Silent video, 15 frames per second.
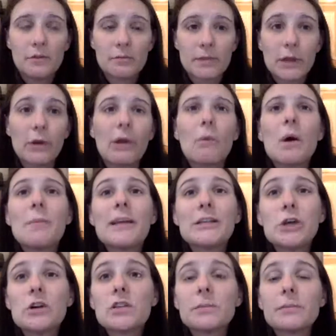with me, or I want
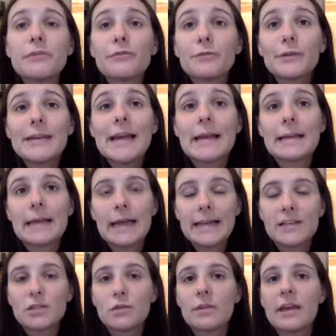my dog to be free at
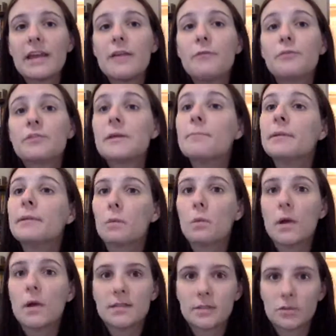night so that if somebody
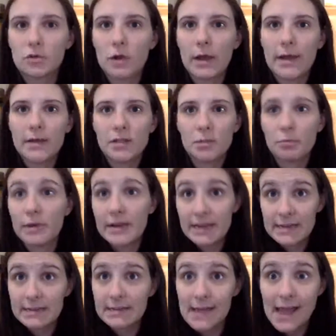was to try to
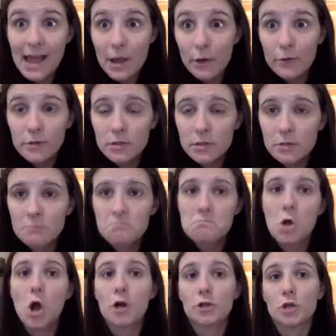break into the house,
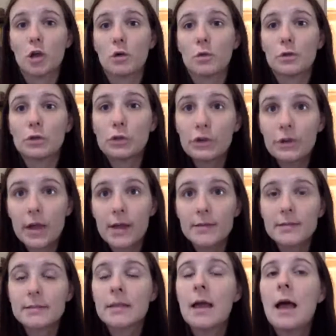our dog would alert
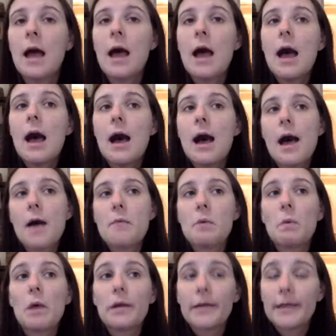us. Uh,
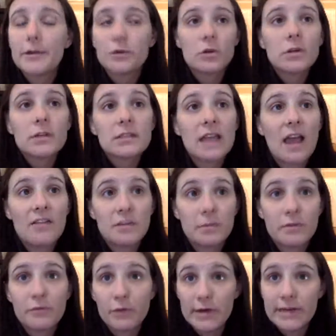well, your dog doesn't have to
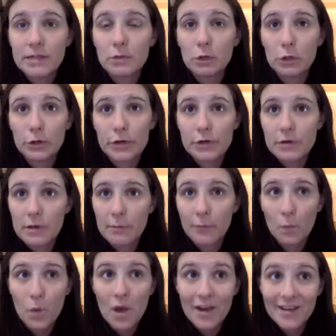be free to alert you, number
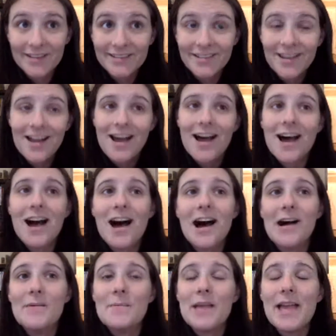one.
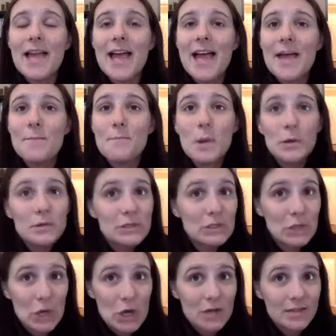Um, and most
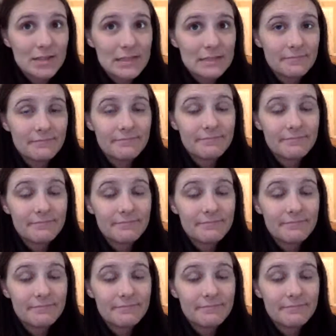dogs,